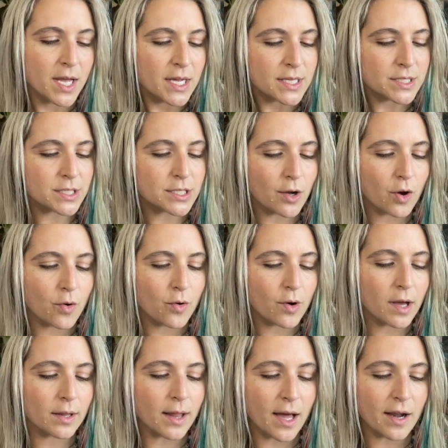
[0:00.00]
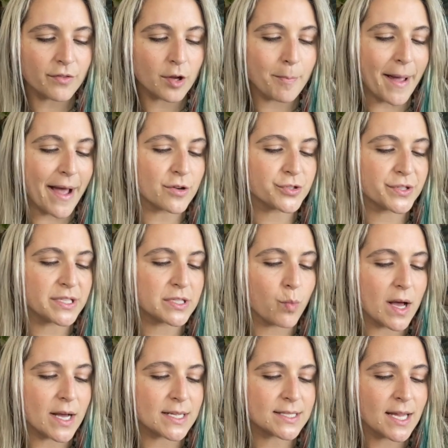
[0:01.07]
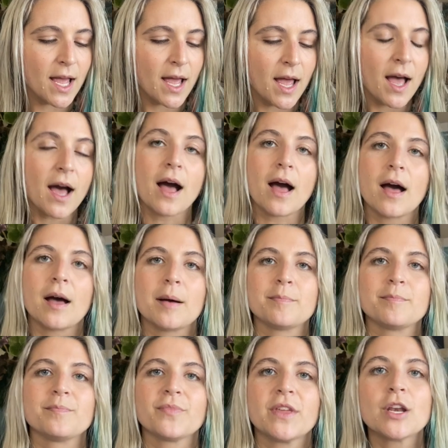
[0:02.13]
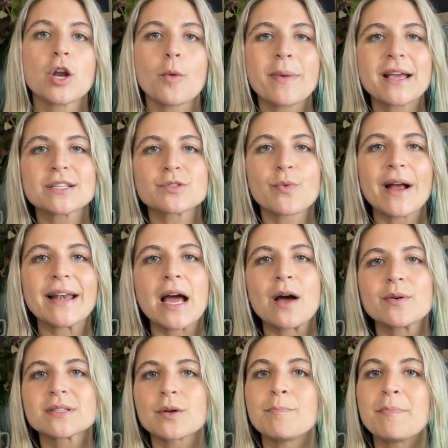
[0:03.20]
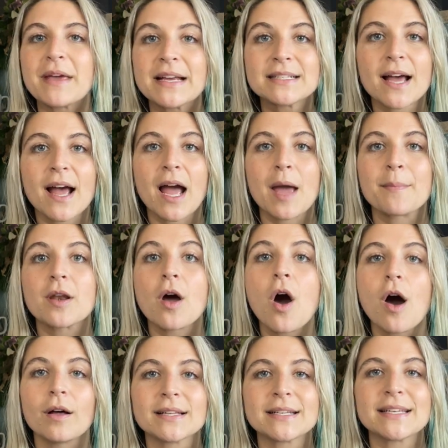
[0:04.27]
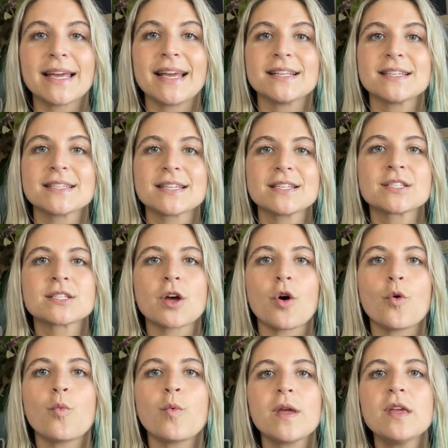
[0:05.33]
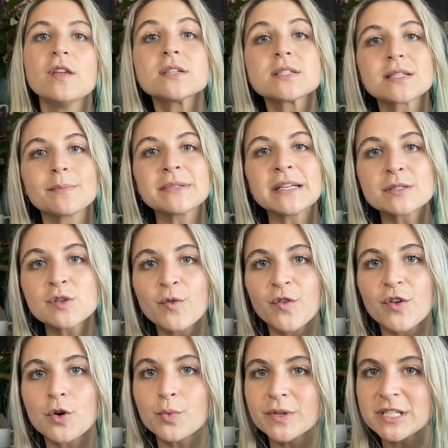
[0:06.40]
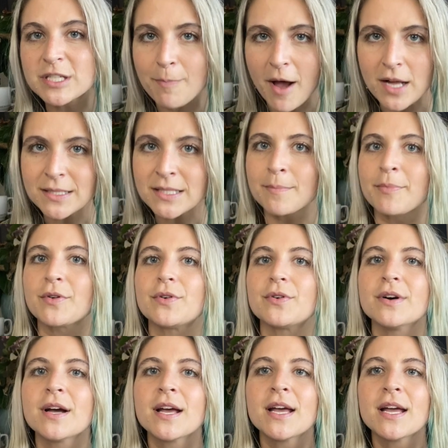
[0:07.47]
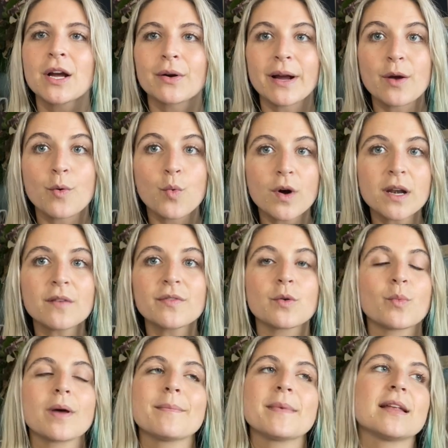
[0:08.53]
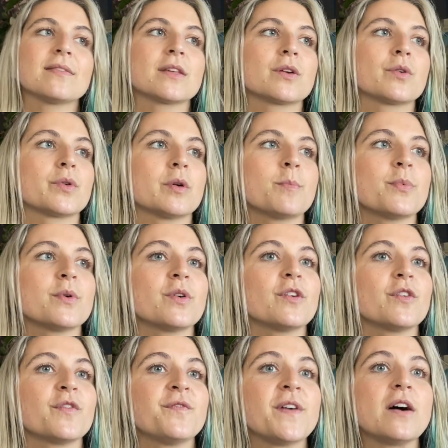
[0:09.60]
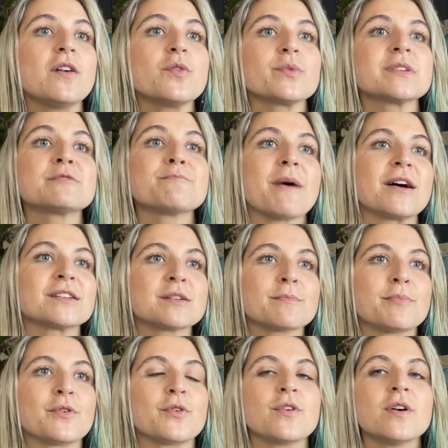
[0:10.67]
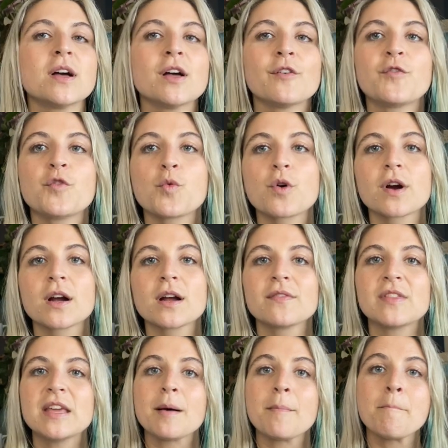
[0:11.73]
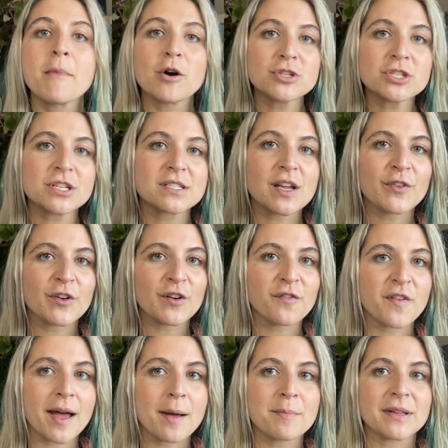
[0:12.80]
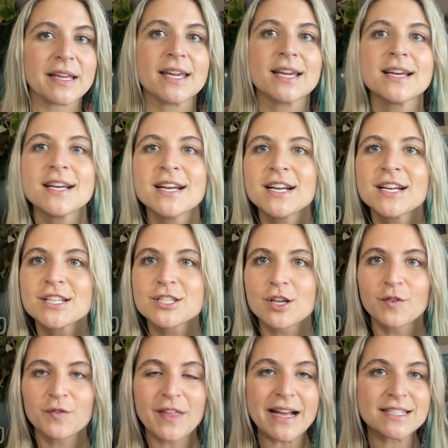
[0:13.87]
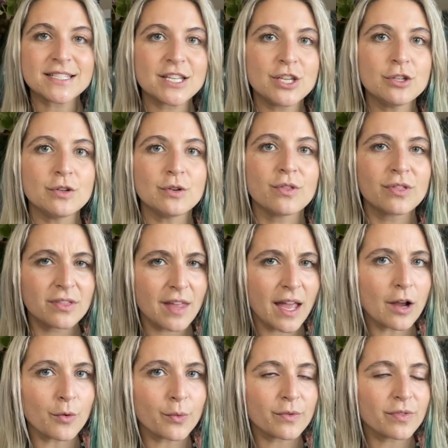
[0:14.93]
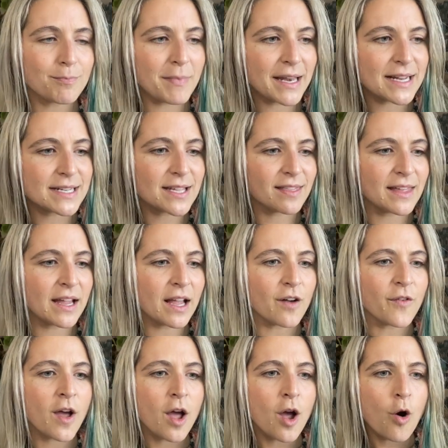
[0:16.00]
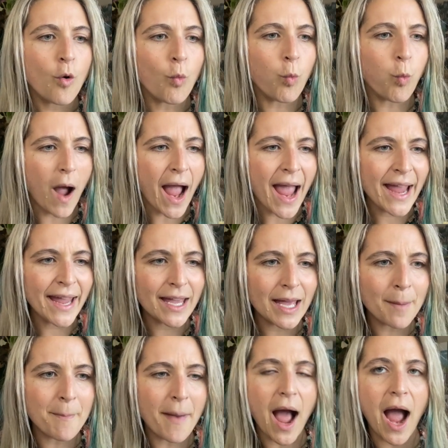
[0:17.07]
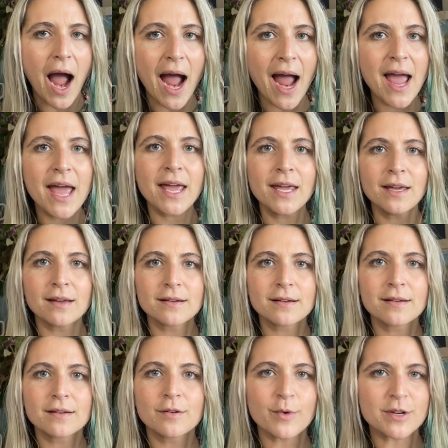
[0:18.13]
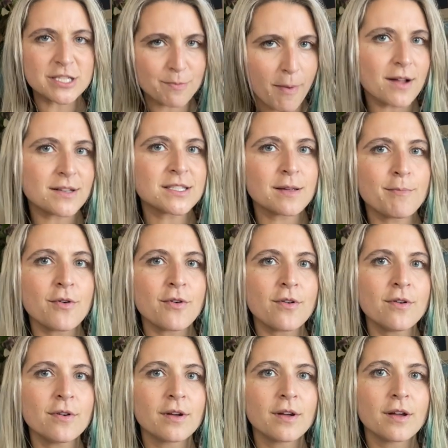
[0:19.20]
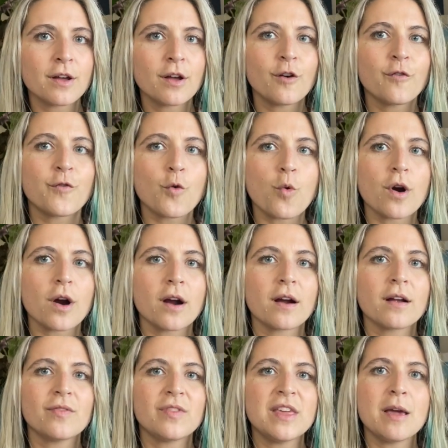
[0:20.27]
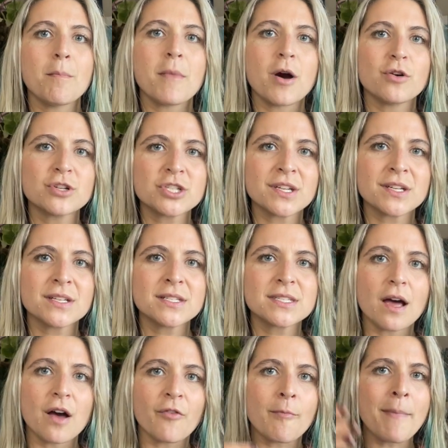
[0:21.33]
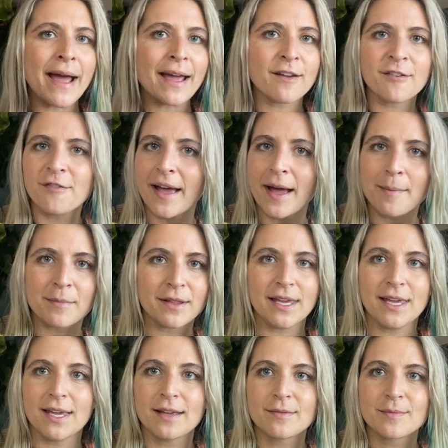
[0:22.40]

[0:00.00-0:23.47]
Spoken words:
So a lot of their boundaries was, because right now is a big time in holidays. So we sometimes feel responsible, right? One of the women in the group felt responsible for the emotions of her family. So if that's you, take a minute to think of, why am I responsible for the emotions of my family,